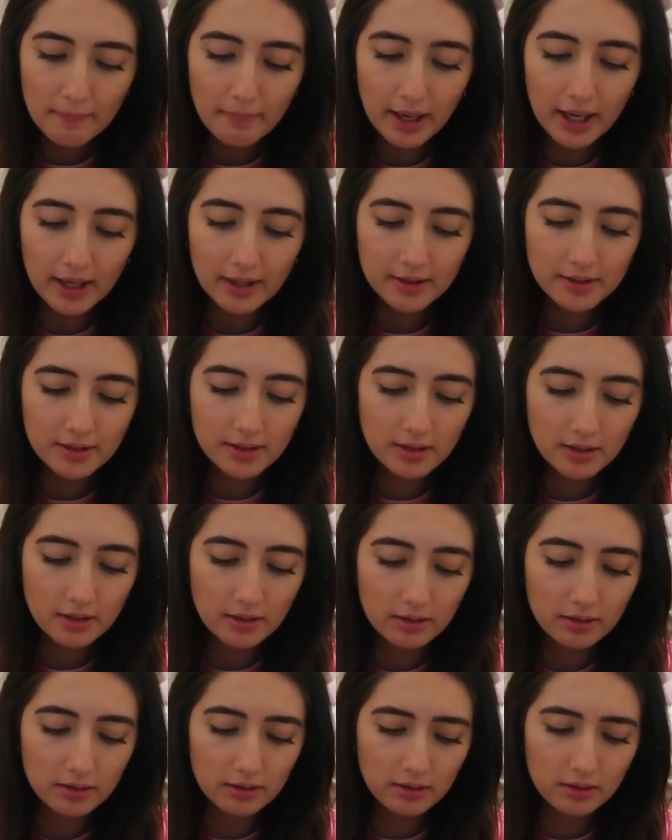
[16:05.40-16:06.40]
But
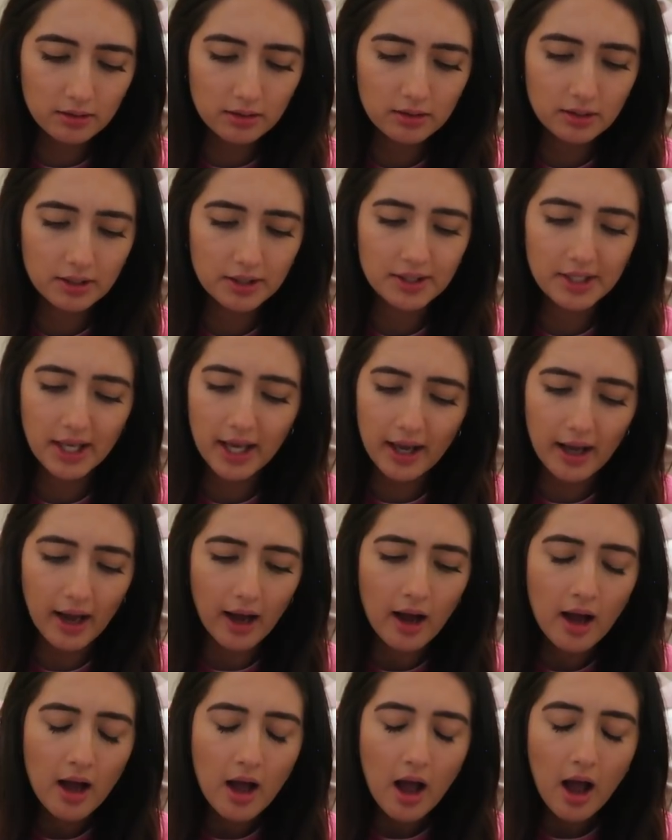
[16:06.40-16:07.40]

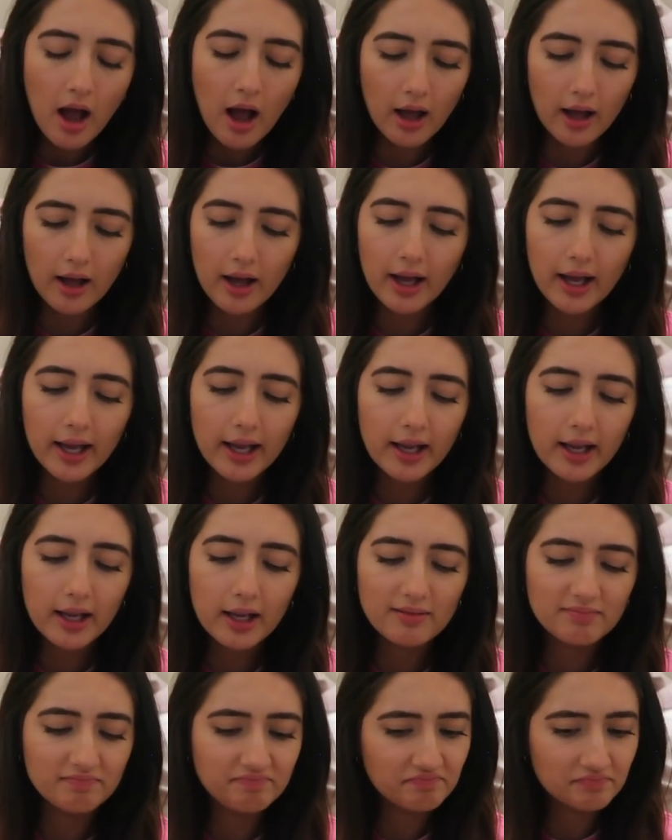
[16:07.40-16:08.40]
yeah,
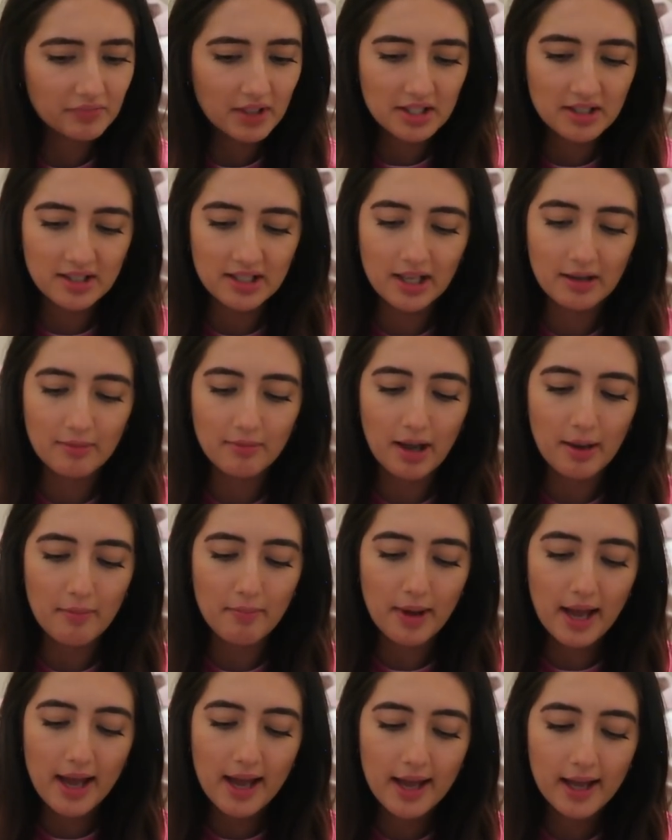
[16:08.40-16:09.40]
I sit in my
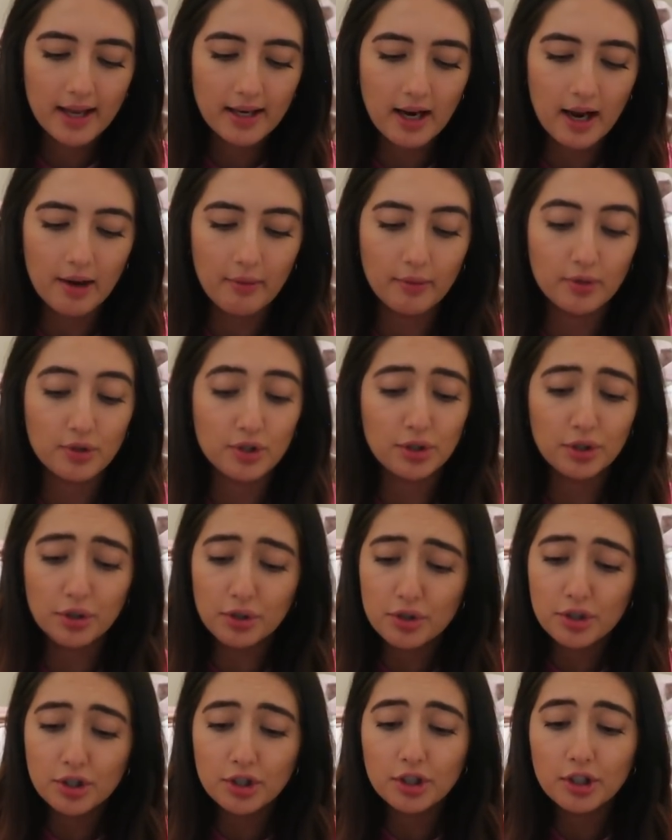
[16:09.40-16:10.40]
bed, I watch
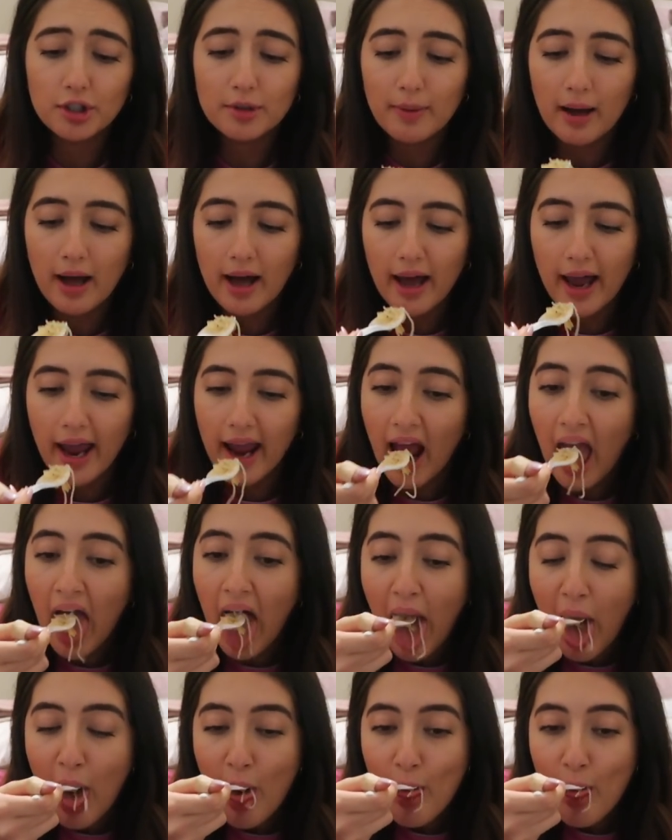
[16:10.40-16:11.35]
YouTube,